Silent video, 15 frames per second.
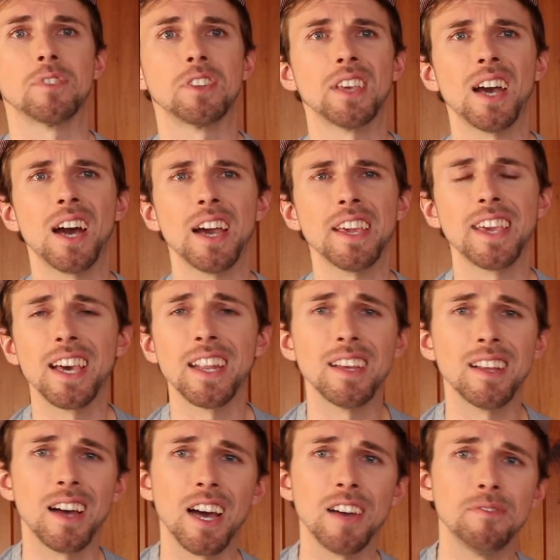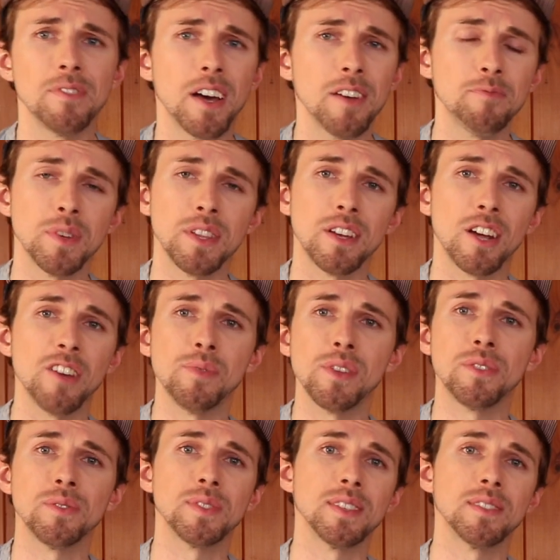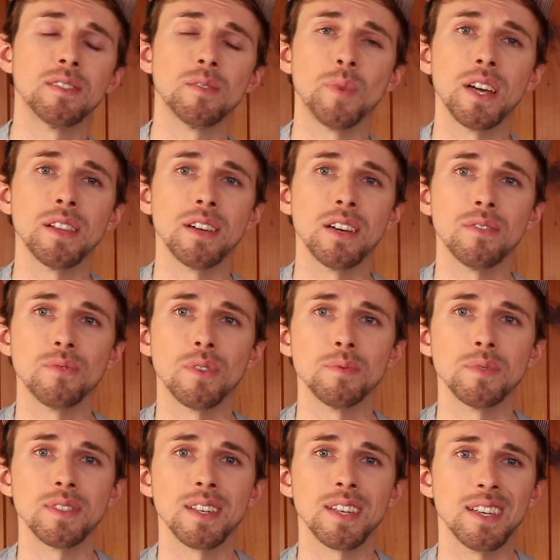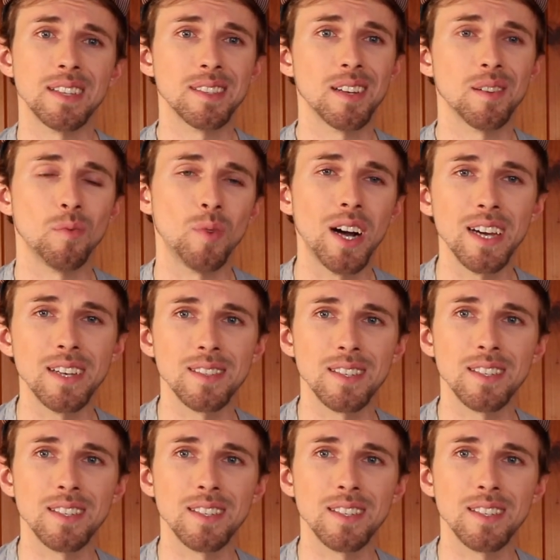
Yeah, I get it. I've, I've been there. I've been through seasons in my life where I'm just like, it's not wise.